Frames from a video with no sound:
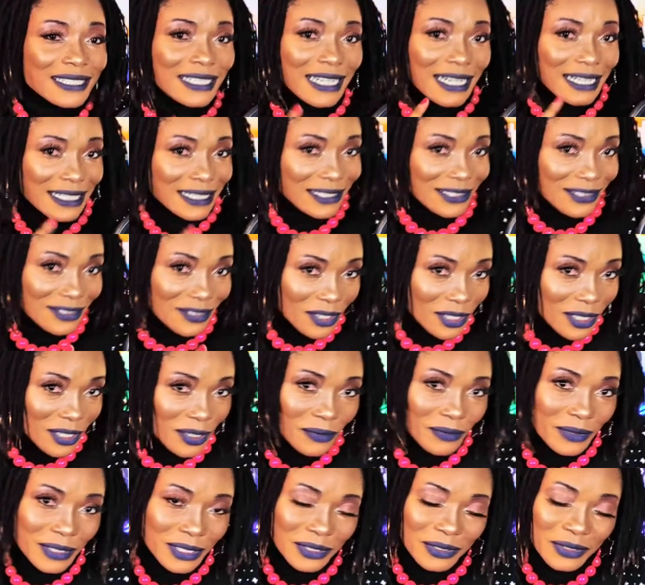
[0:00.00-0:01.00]
That is
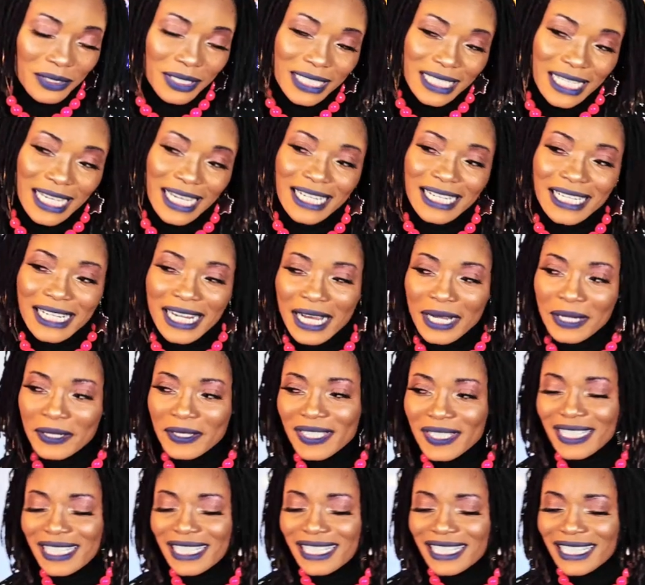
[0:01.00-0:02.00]
not a way to stand
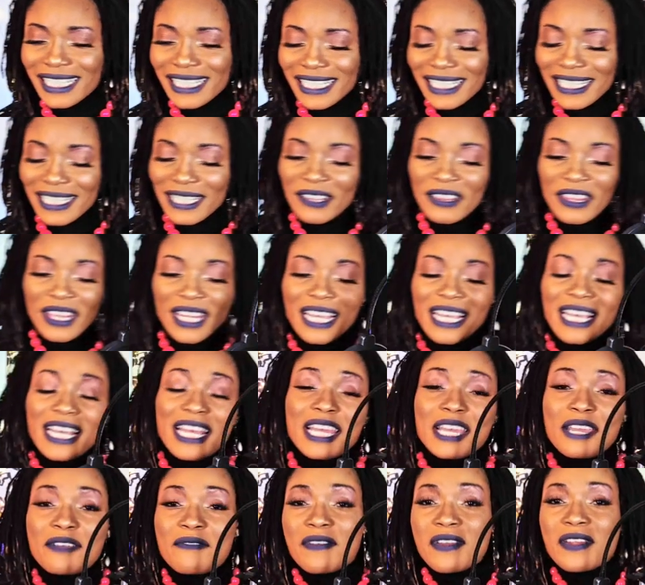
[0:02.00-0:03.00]

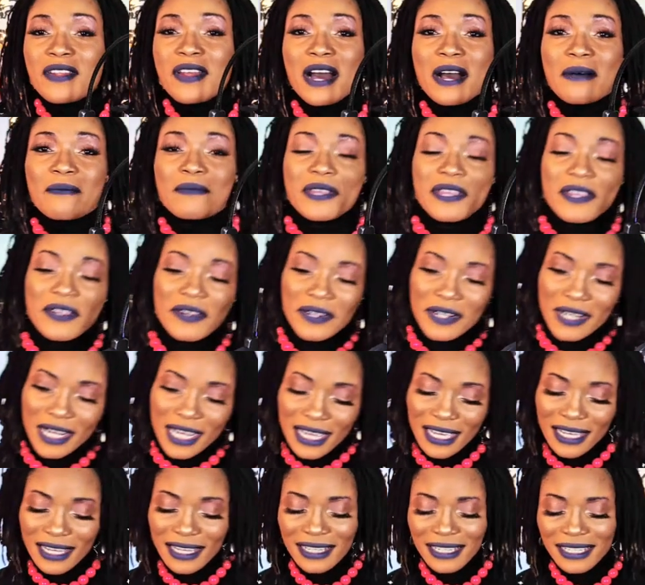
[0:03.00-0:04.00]
up. Even though I'm
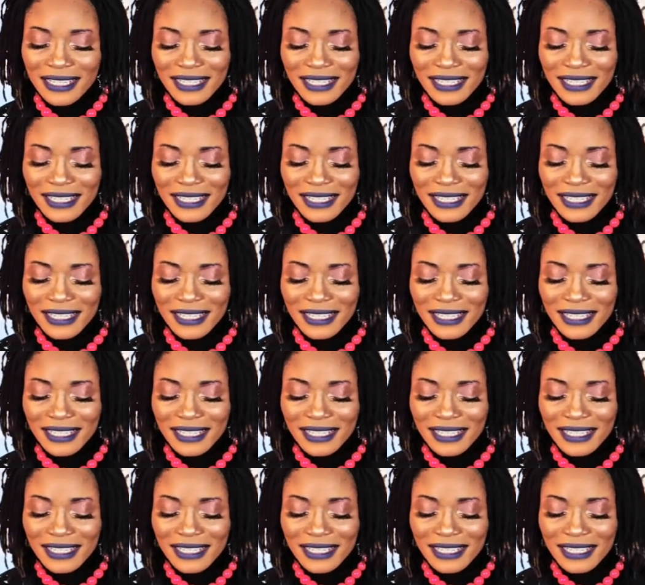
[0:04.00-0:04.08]
here.